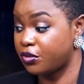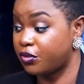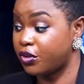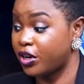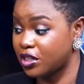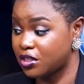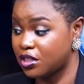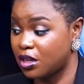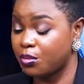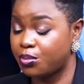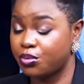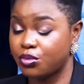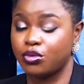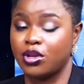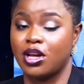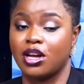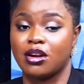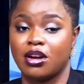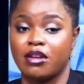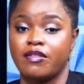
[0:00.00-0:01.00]
For example,
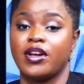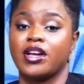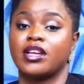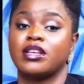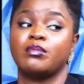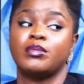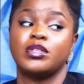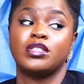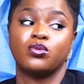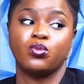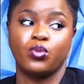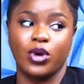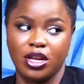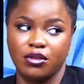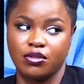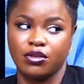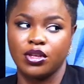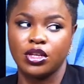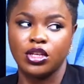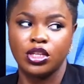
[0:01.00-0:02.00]
Akrafakimi's
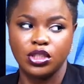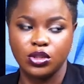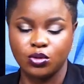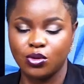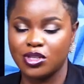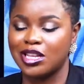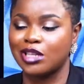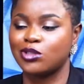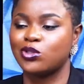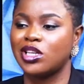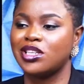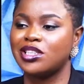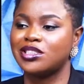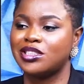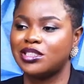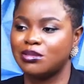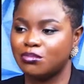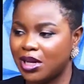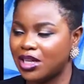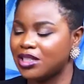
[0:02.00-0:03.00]
wife, she was actually
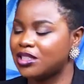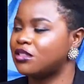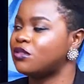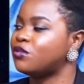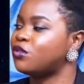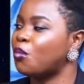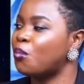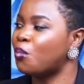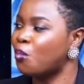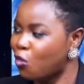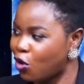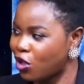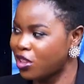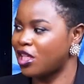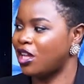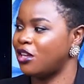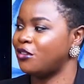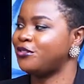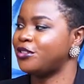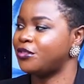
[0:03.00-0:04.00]
demanding for more
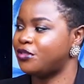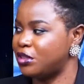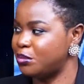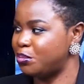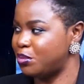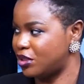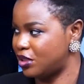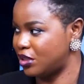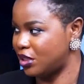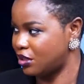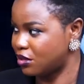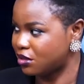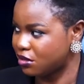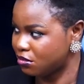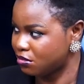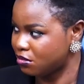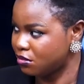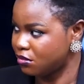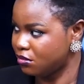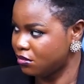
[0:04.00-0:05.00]
than 50%,
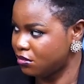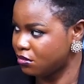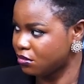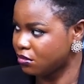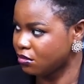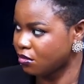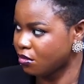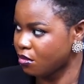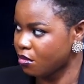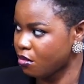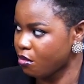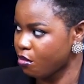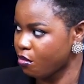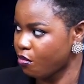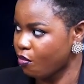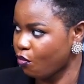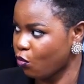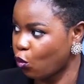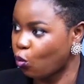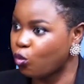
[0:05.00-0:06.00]

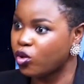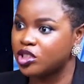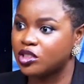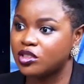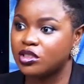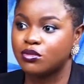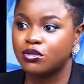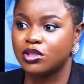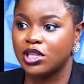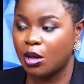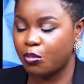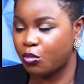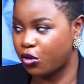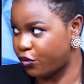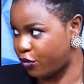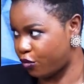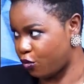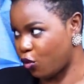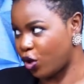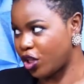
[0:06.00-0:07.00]
which is even
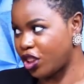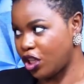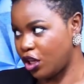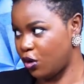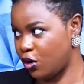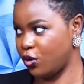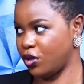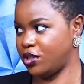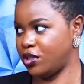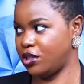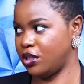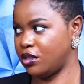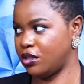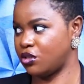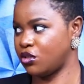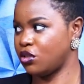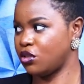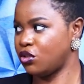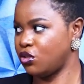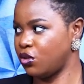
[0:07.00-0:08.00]
above what the law
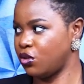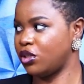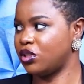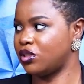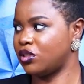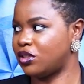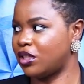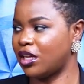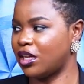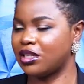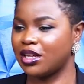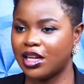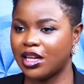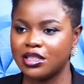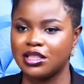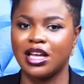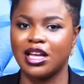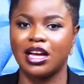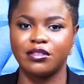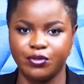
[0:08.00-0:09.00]
says. You understand?
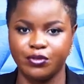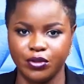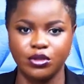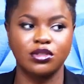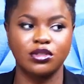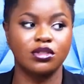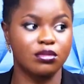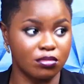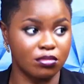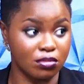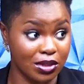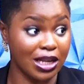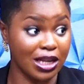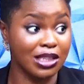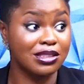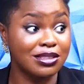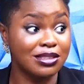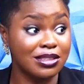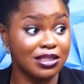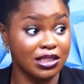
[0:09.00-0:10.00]
And that
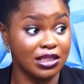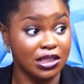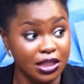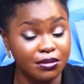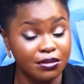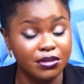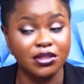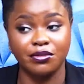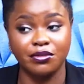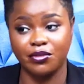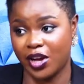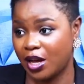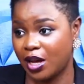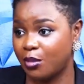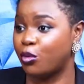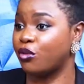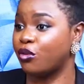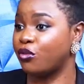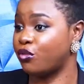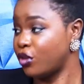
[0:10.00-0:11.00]
gives
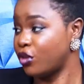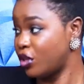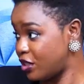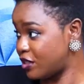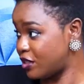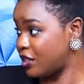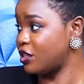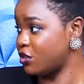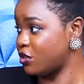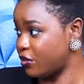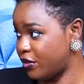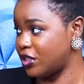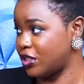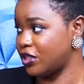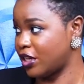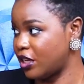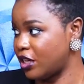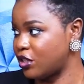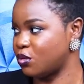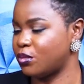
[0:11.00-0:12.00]
vibe of sense of
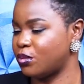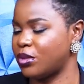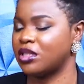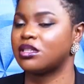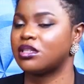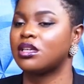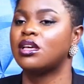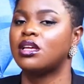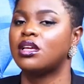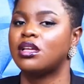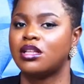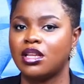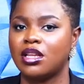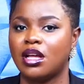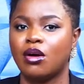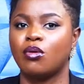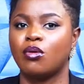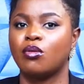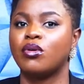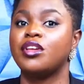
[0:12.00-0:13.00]
entitlement.
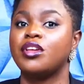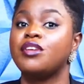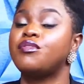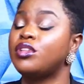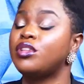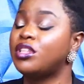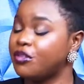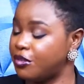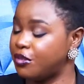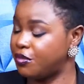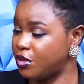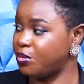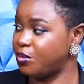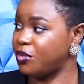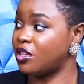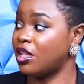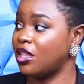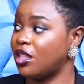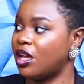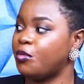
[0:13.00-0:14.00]
Now, even the
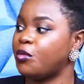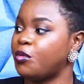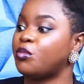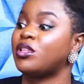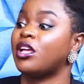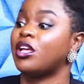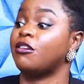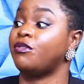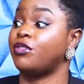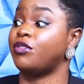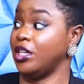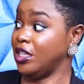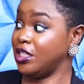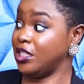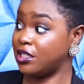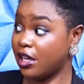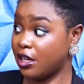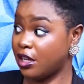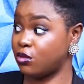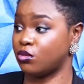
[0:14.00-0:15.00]
50%, there are people that feel
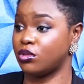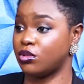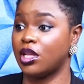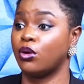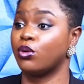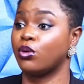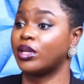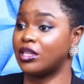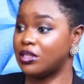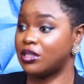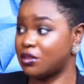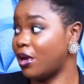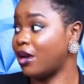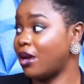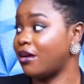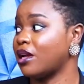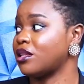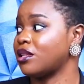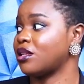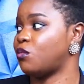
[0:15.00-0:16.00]
entitled, that, okay, it's my
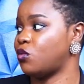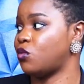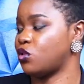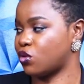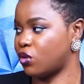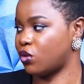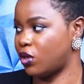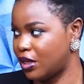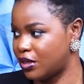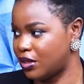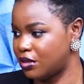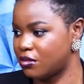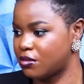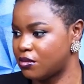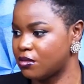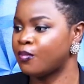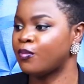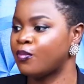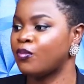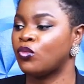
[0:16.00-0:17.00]
right, I must collect it.